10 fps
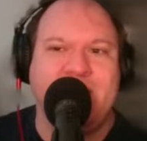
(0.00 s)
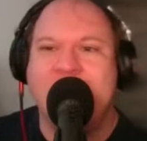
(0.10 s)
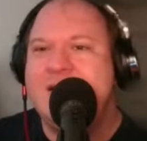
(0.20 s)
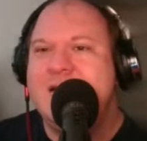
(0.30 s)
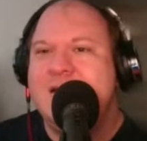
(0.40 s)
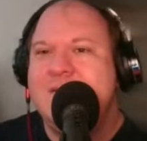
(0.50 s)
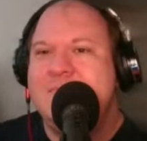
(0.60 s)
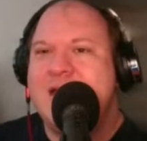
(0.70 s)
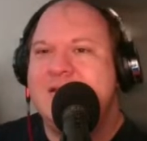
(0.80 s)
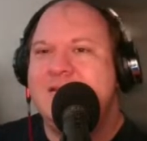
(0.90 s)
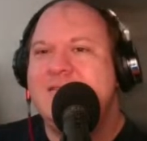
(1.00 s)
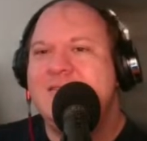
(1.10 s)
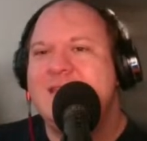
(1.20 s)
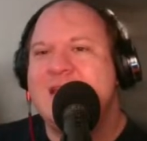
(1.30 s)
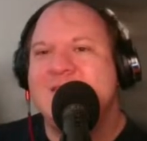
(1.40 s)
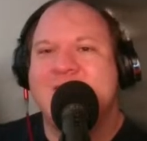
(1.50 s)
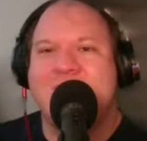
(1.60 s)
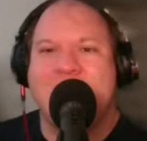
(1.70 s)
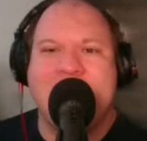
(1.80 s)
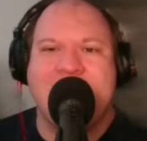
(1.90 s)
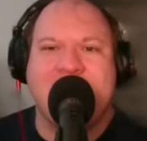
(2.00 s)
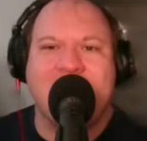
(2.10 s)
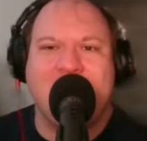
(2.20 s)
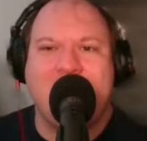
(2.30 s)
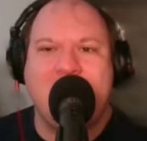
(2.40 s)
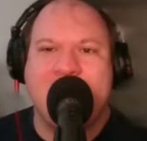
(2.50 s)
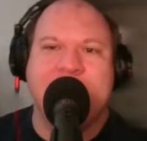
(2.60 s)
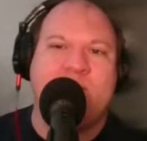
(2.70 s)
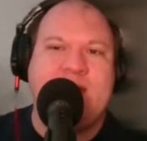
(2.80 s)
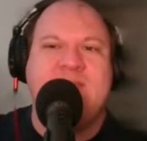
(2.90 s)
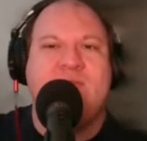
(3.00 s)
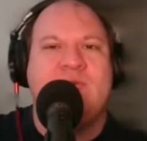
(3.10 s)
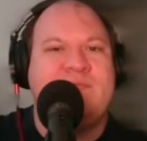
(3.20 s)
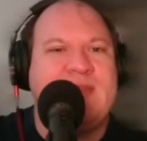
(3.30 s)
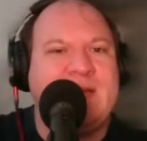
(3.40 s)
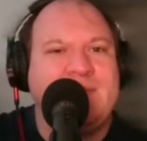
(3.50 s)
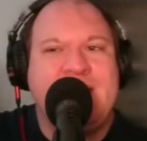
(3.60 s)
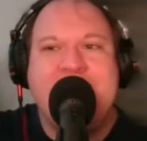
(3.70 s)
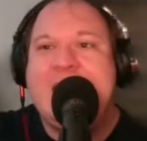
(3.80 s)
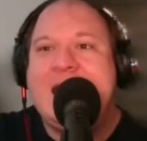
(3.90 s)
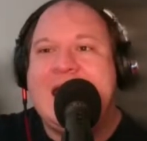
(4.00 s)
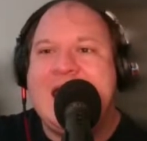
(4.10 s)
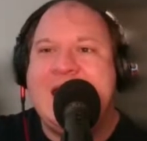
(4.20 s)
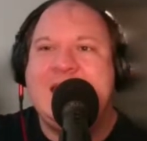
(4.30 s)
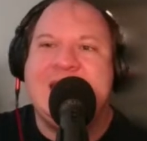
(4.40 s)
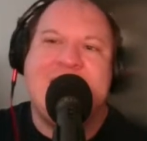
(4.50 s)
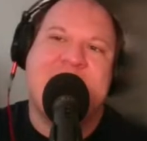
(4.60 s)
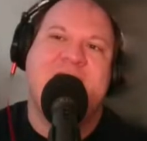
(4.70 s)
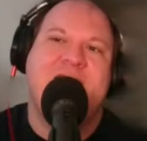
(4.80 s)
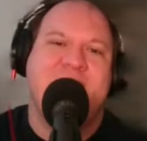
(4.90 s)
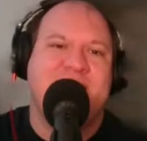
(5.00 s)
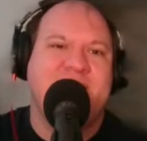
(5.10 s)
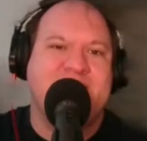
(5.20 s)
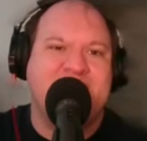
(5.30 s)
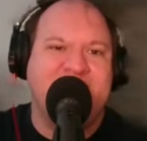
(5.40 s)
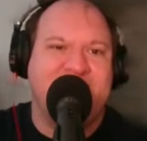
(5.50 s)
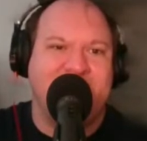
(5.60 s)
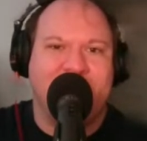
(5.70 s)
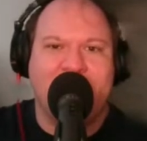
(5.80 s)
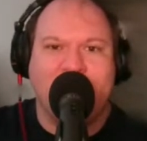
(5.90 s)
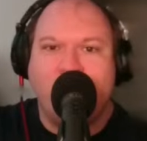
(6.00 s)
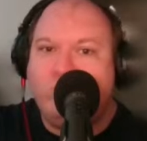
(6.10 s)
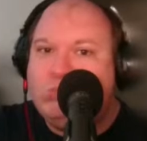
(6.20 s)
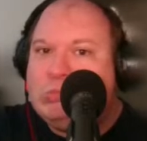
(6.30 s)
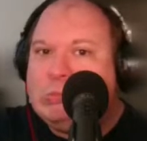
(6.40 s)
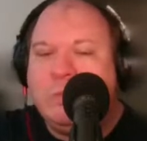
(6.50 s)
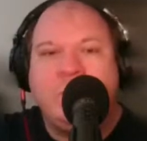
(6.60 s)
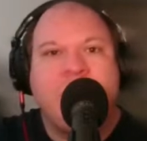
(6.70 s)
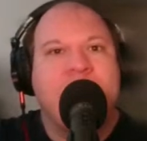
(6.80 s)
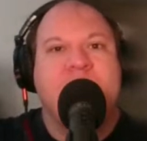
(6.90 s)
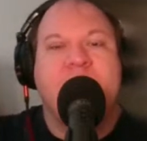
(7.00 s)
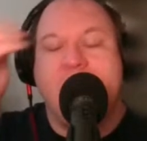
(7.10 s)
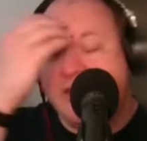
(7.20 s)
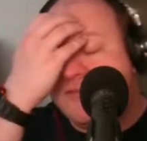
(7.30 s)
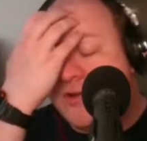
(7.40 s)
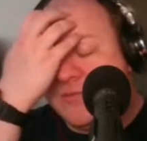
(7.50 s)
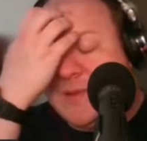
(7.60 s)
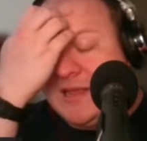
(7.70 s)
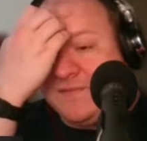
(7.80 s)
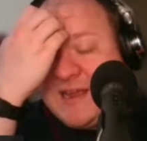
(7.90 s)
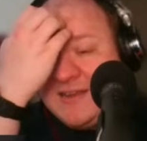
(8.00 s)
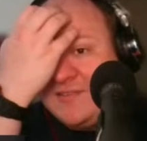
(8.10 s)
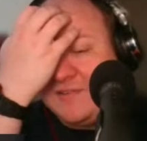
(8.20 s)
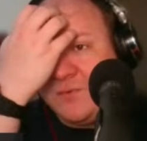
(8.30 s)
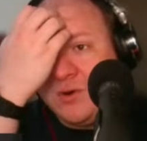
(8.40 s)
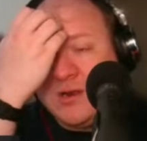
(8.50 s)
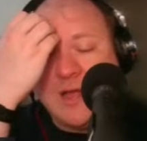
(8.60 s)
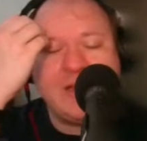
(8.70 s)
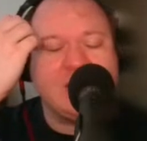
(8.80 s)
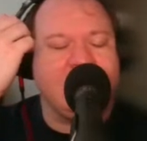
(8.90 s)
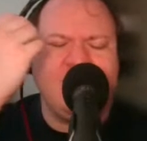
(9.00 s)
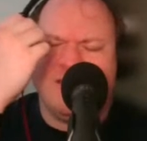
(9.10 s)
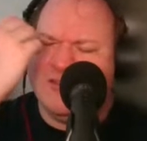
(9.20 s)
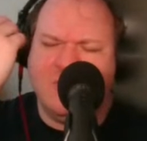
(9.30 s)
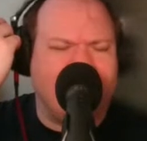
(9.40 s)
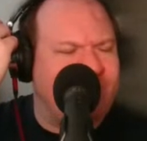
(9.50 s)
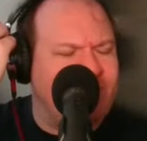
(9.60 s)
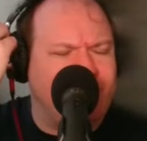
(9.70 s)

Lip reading: now, but this is a nice little romantic moment between the two of them and the end of the issue. So as far as being a Fantastic Four comic, this is